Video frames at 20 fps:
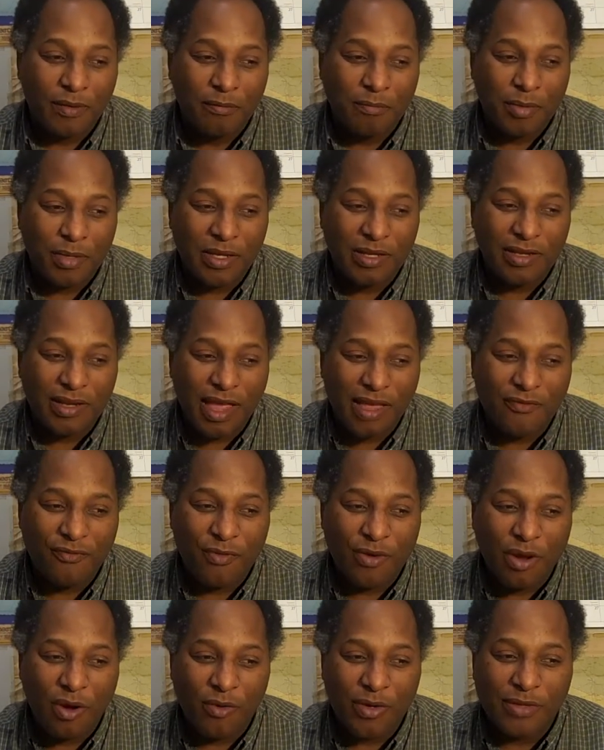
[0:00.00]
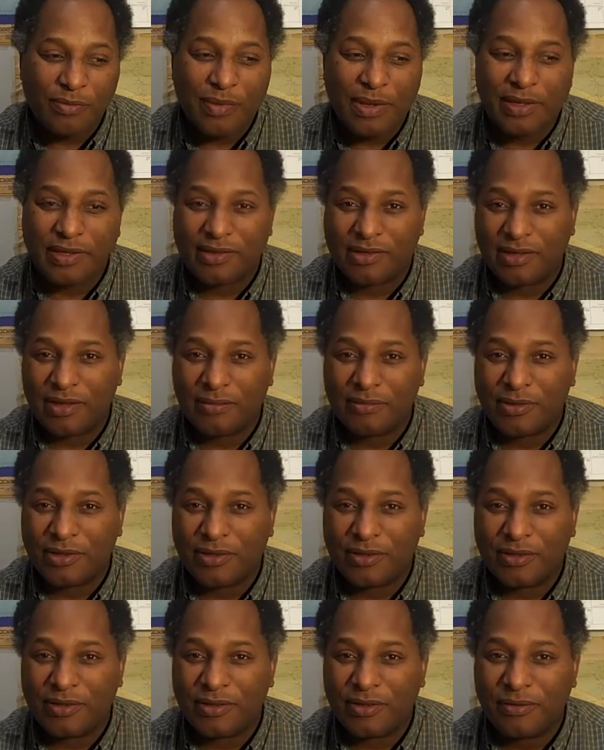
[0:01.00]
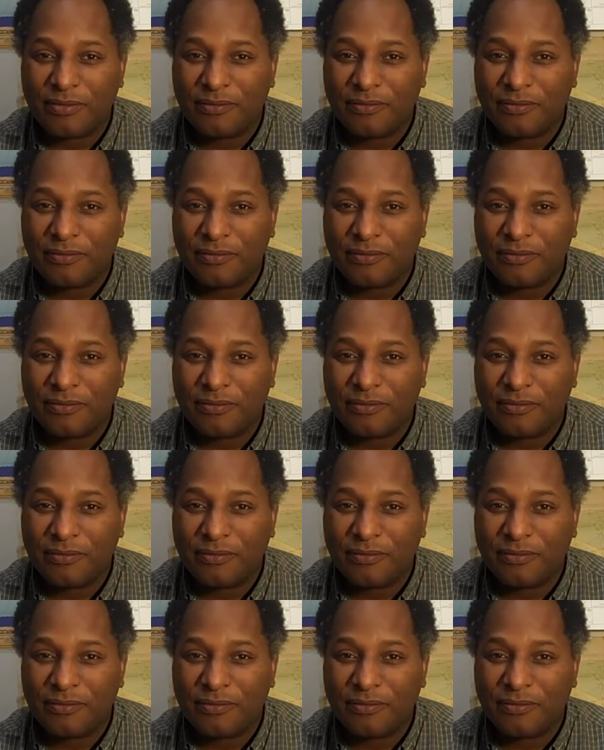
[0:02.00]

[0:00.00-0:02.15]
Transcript: But in life, we always make assumptions.